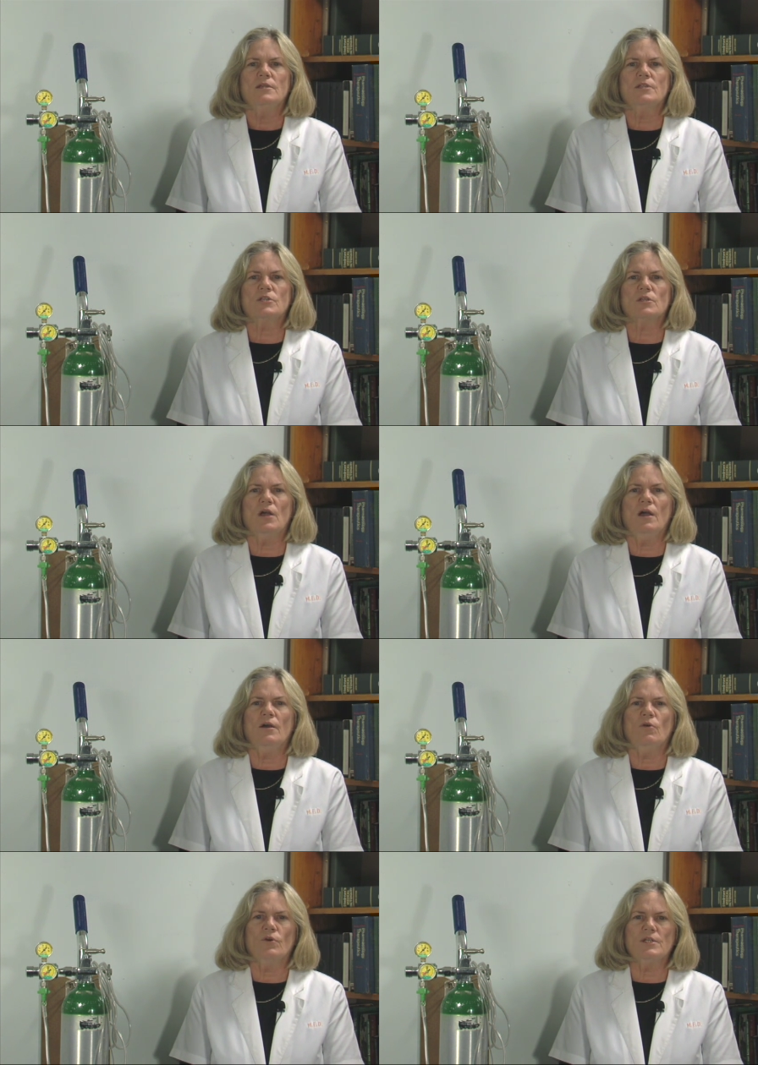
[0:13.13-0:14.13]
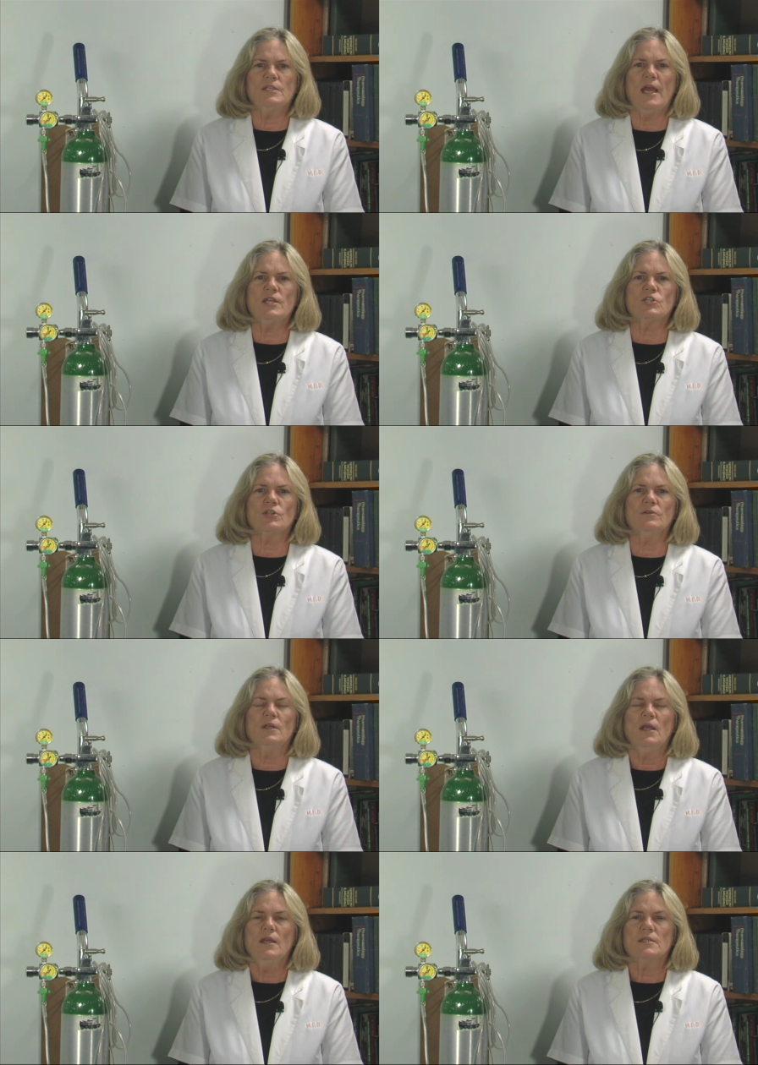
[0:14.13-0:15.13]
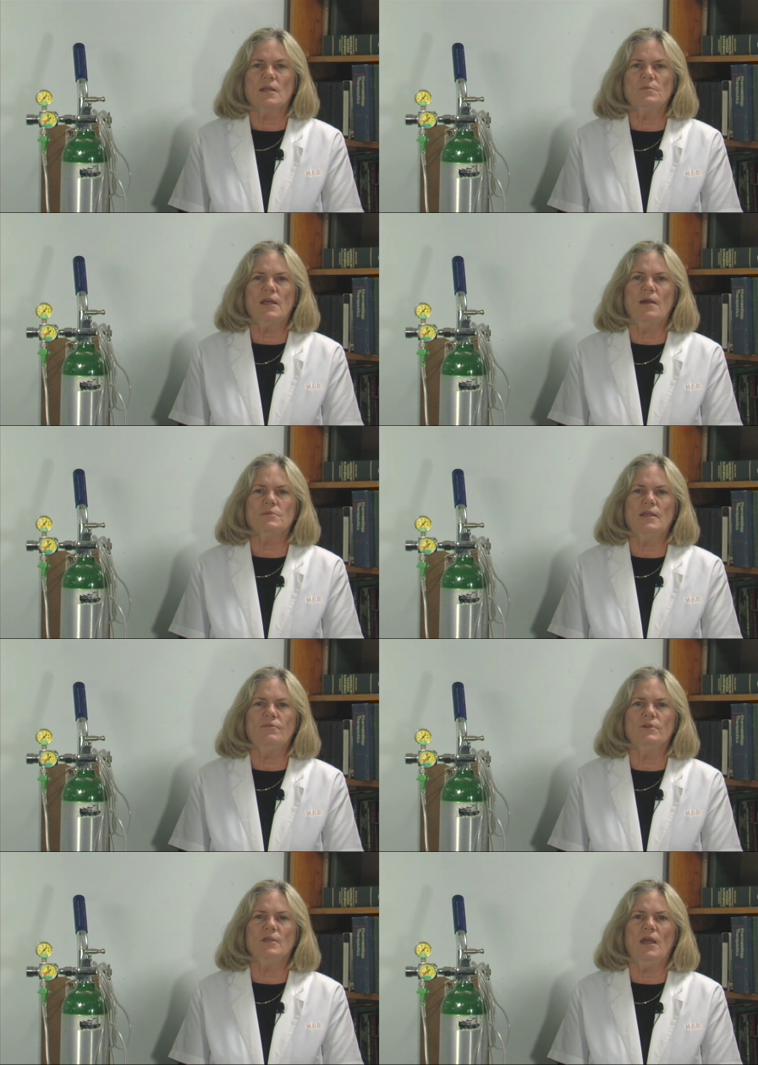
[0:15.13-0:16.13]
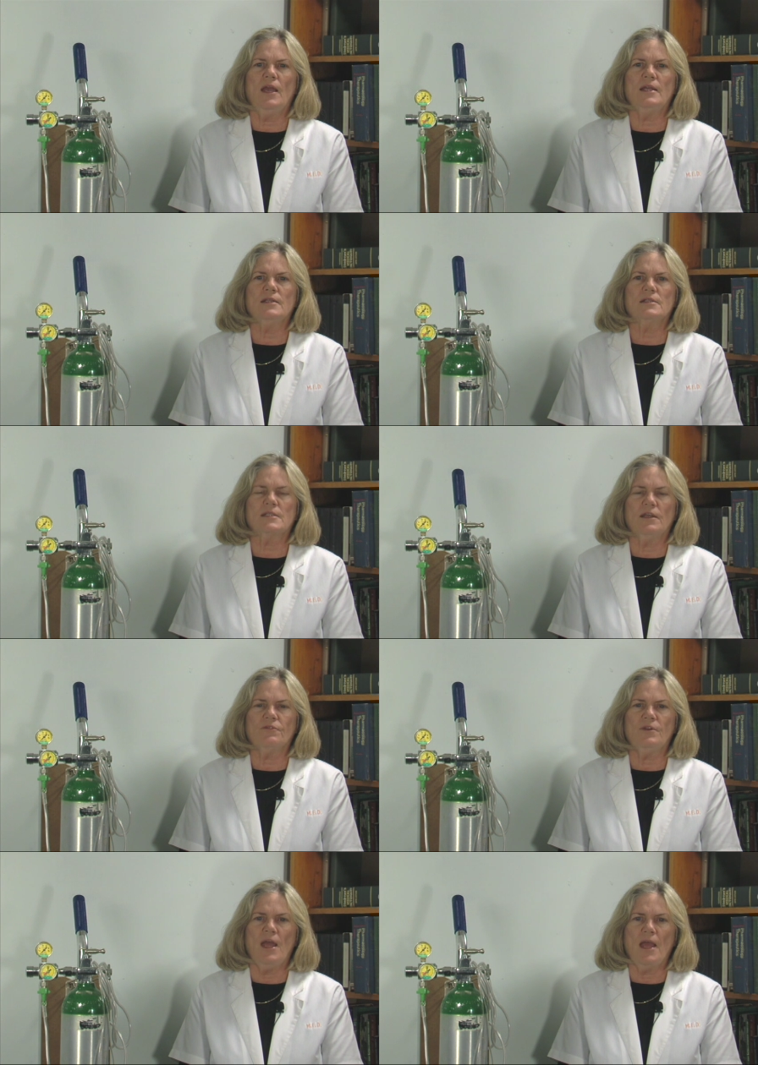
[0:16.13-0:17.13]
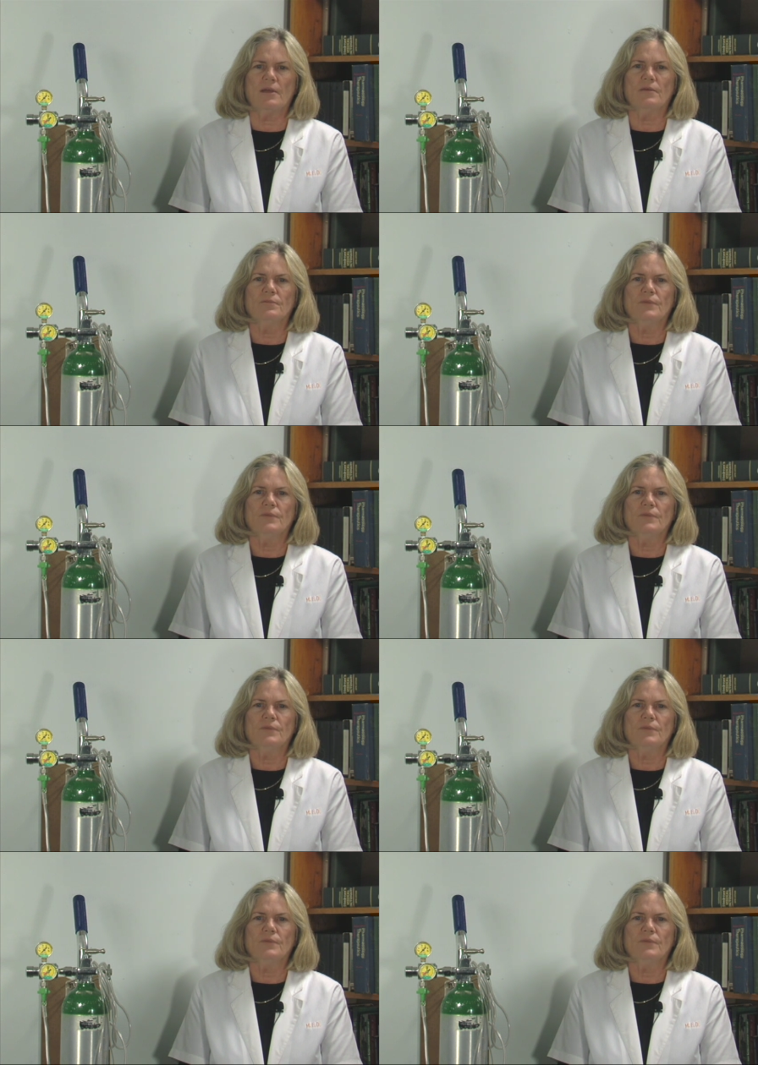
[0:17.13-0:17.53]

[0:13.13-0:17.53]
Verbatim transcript: disorientation, sometimes even a stiff neck.